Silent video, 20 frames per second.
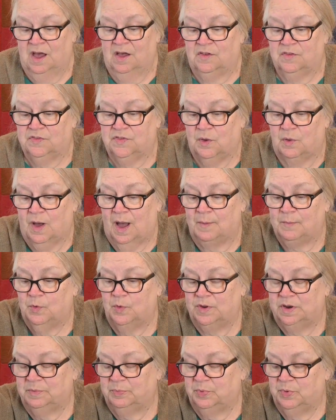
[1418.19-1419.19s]
So I'm
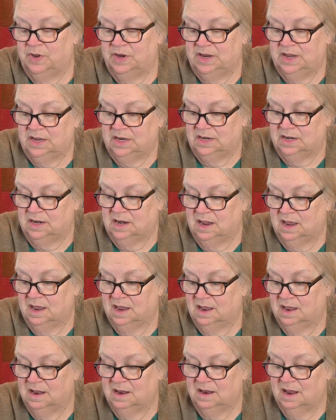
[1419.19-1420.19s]
going to put in,
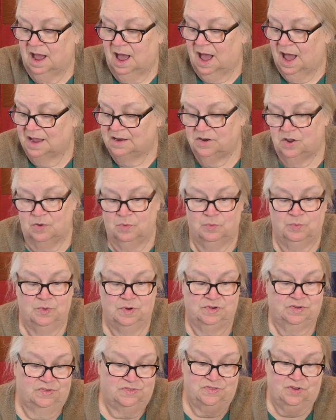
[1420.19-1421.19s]
I know where
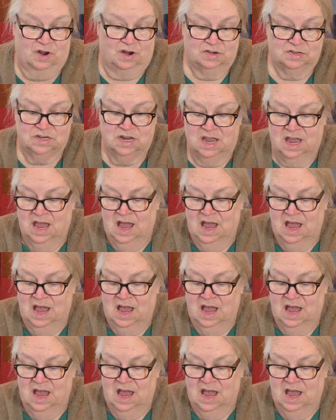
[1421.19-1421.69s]
to start.